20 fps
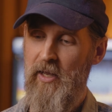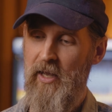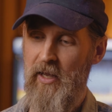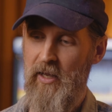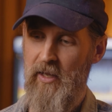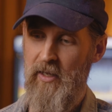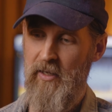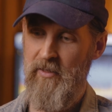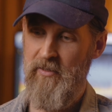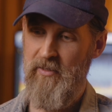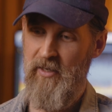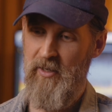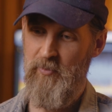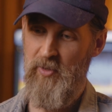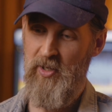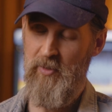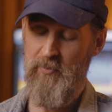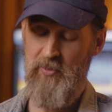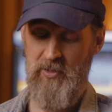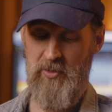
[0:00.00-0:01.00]
and I
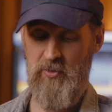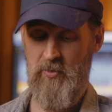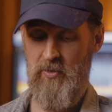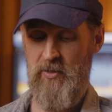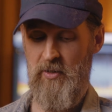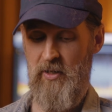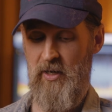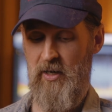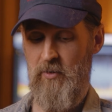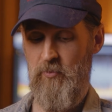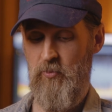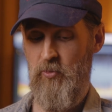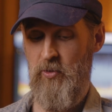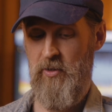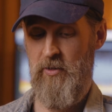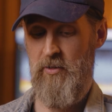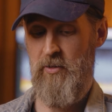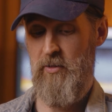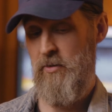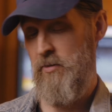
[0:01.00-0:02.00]
may be doing that
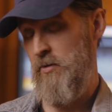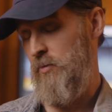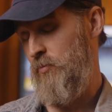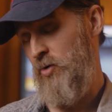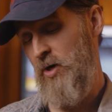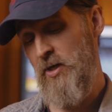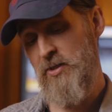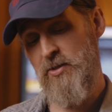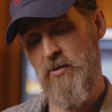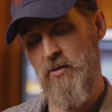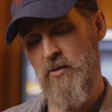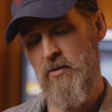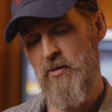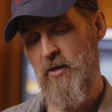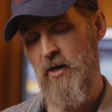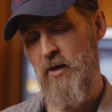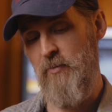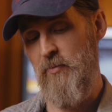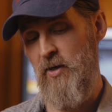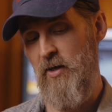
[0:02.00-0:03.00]
with a
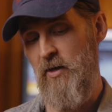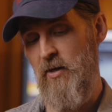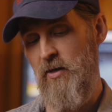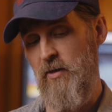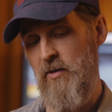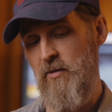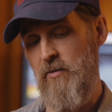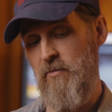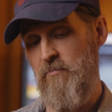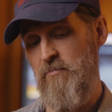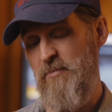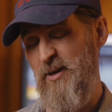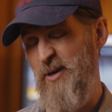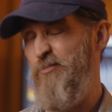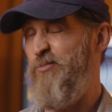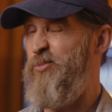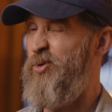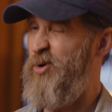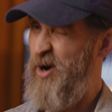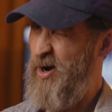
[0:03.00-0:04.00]
compressor.
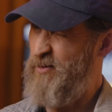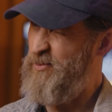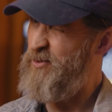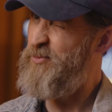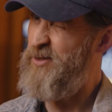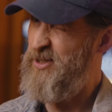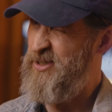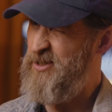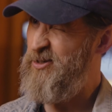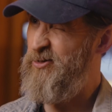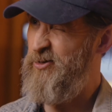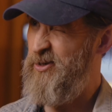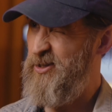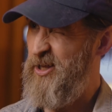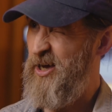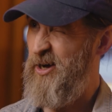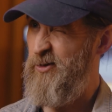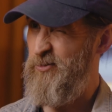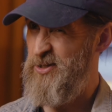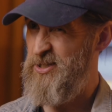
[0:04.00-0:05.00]
Am probably
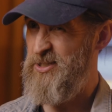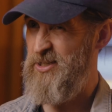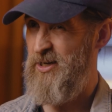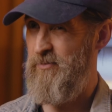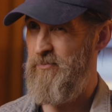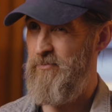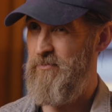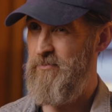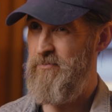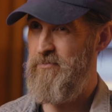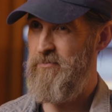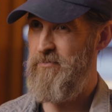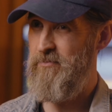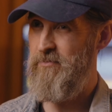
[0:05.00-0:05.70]
doing that with some